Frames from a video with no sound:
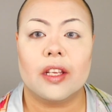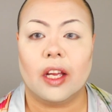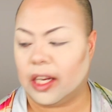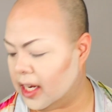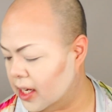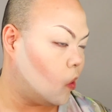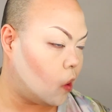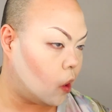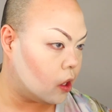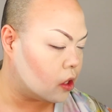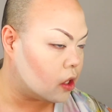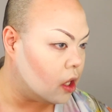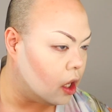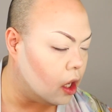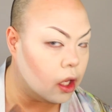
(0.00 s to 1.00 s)
I guess.
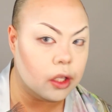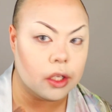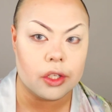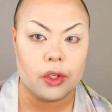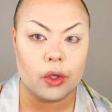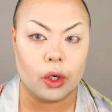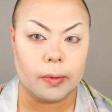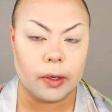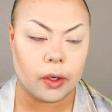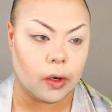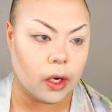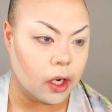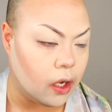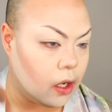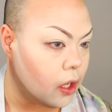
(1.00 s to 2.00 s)
Cut this jawbone
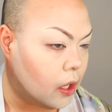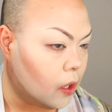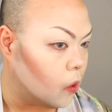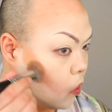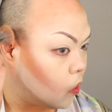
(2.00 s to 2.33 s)
quite high.